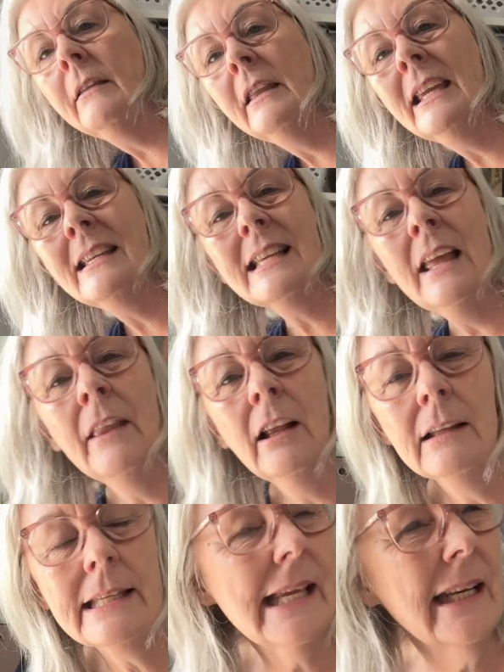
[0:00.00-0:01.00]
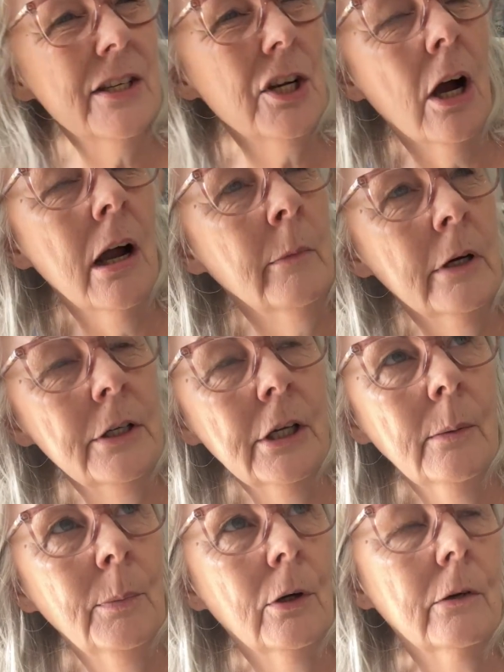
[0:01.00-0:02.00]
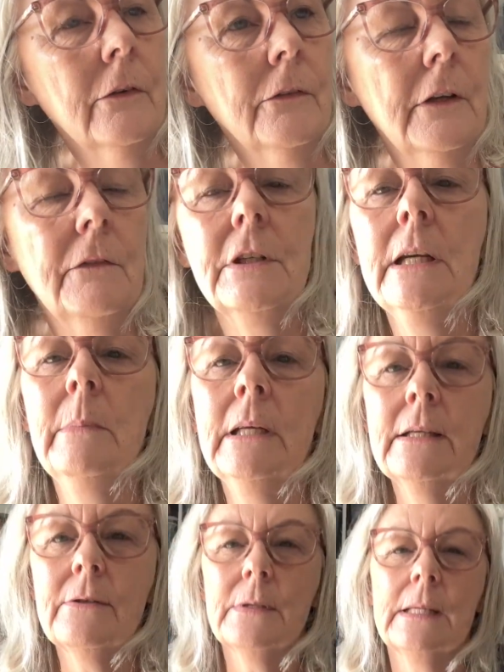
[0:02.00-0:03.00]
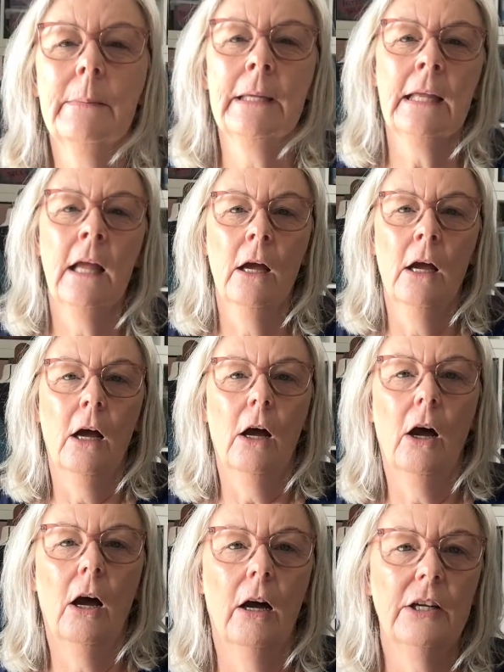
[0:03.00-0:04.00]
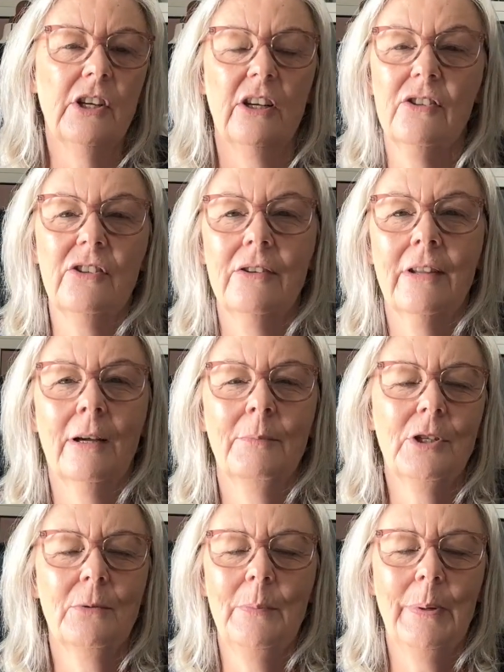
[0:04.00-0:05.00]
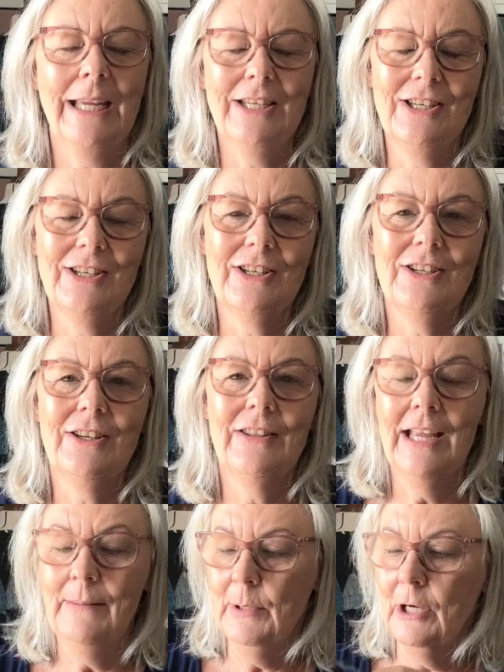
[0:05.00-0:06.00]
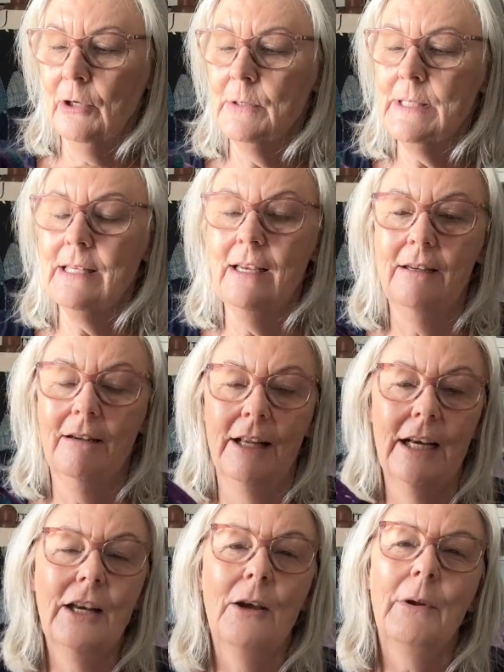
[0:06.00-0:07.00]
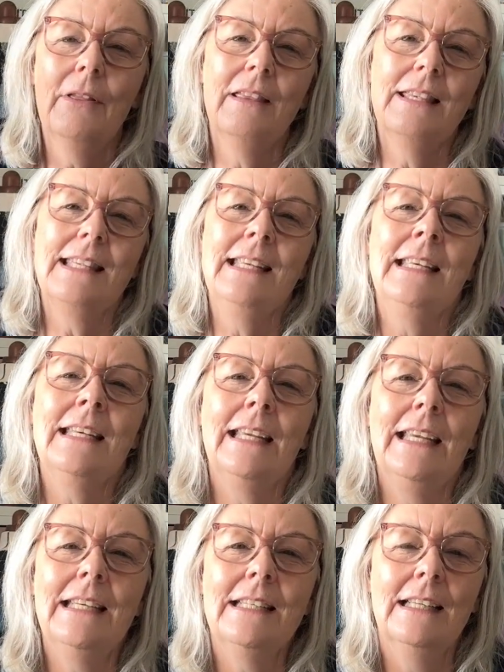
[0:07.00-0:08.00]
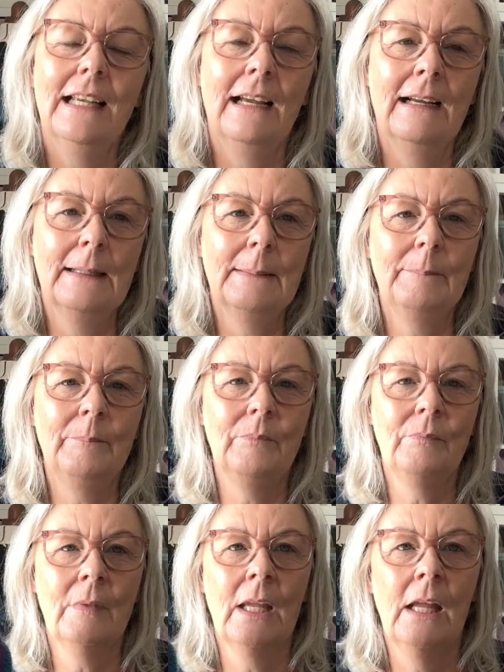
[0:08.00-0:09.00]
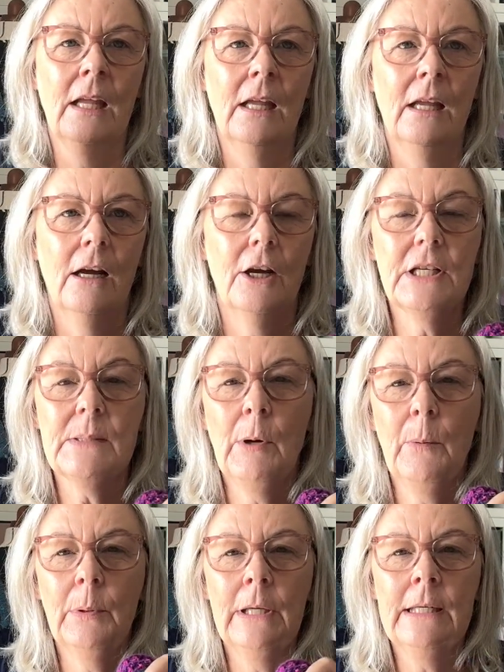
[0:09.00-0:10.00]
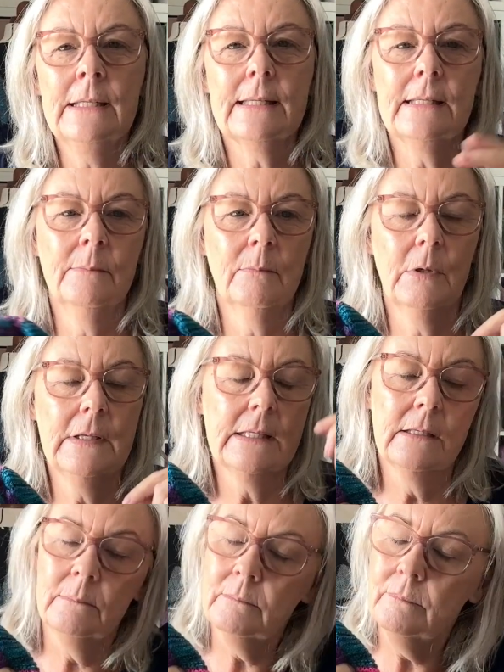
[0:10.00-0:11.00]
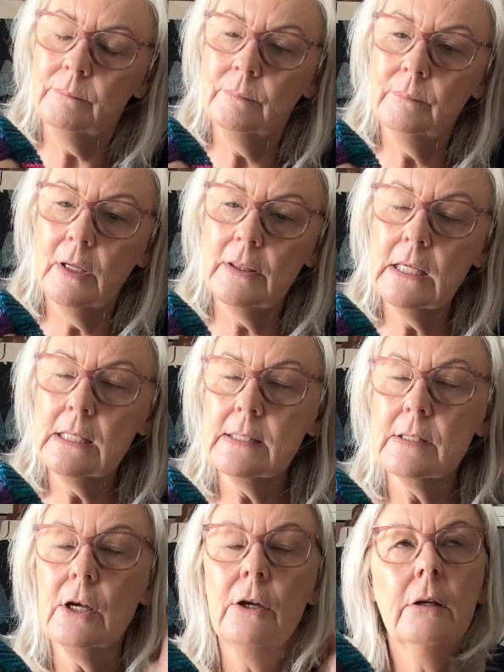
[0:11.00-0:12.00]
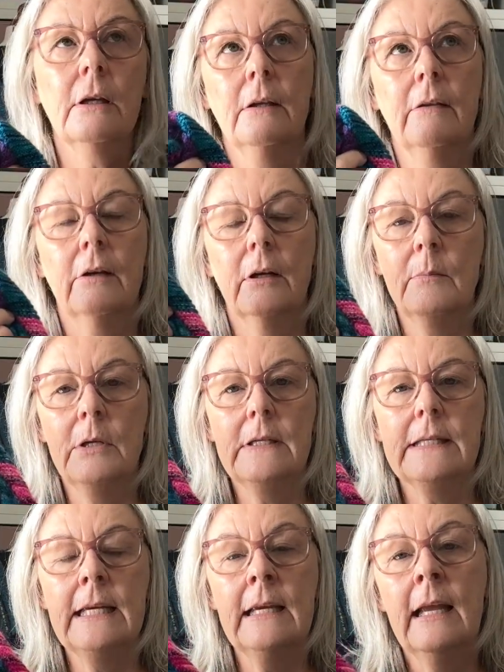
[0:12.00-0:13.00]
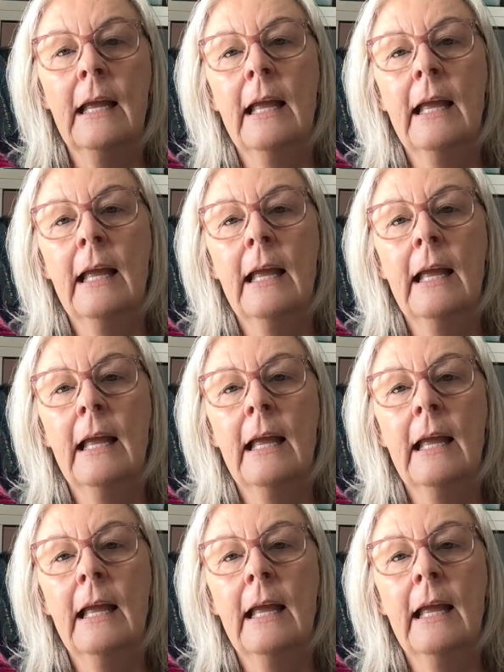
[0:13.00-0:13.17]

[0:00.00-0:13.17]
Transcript: things and they'll set a timer and, you know, block for 15 minutes or something. I don't do that. I'm too impatient to do that. But I don't know whether there's any need. I just pop it in with some, I think it's soak that I'm using.